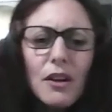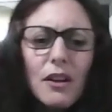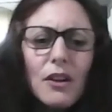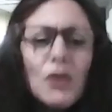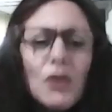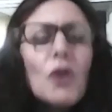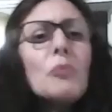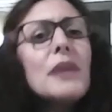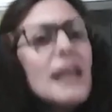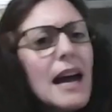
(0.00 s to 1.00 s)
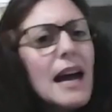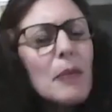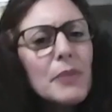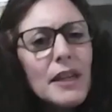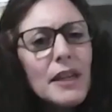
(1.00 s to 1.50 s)
not being
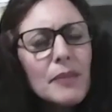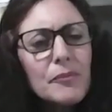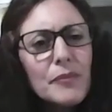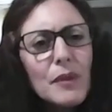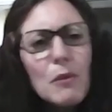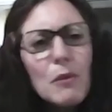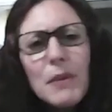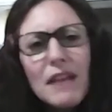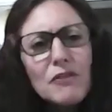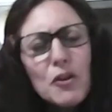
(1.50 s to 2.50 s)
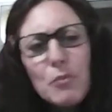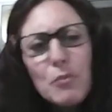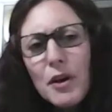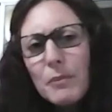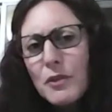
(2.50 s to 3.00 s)
happy. And when we have no
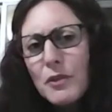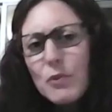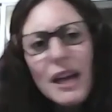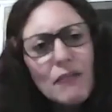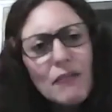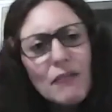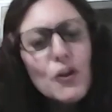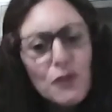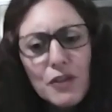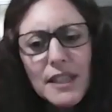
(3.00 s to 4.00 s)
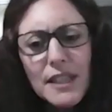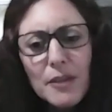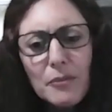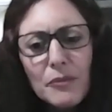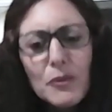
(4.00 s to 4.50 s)
purpose, we have no
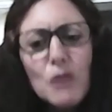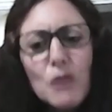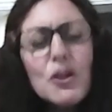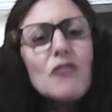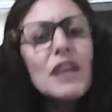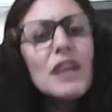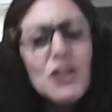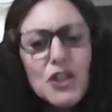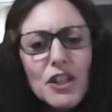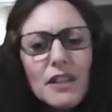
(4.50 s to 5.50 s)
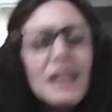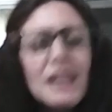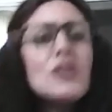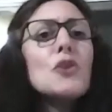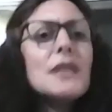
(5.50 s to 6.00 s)
freedom, no direction,
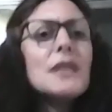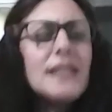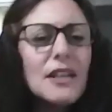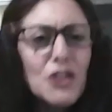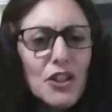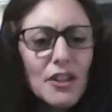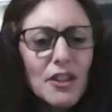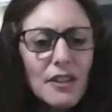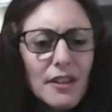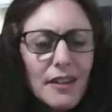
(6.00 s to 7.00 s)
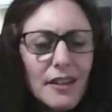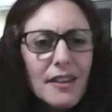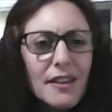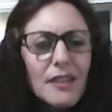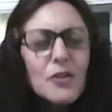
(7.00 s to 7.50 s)
and no intention.
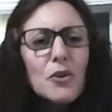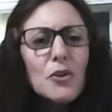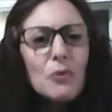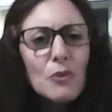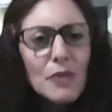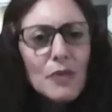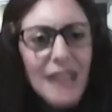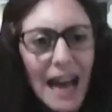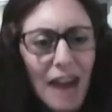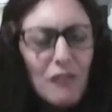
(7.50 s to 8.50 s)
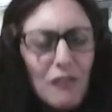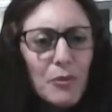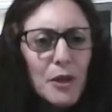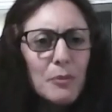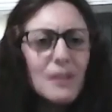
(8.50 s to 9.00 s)
So to have
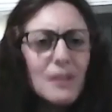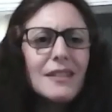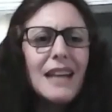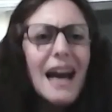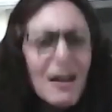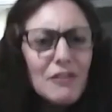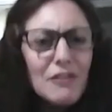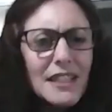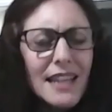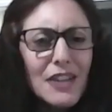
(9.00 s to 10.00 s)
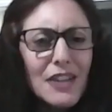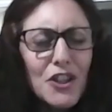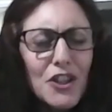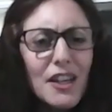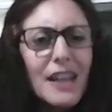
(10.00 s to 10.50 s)
purpose, to have
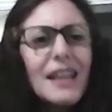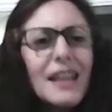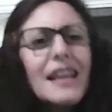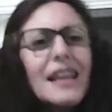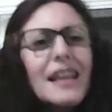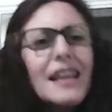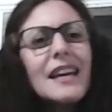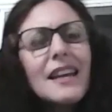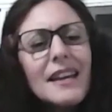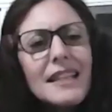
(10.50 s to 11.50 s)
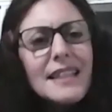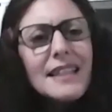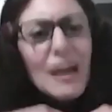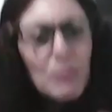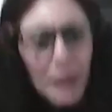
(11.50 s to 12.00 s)
intention, is
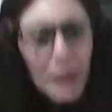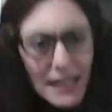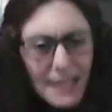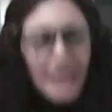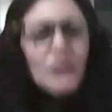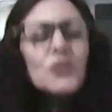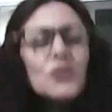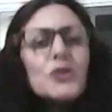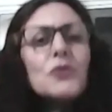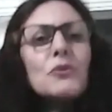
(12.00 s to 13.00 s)
that ability to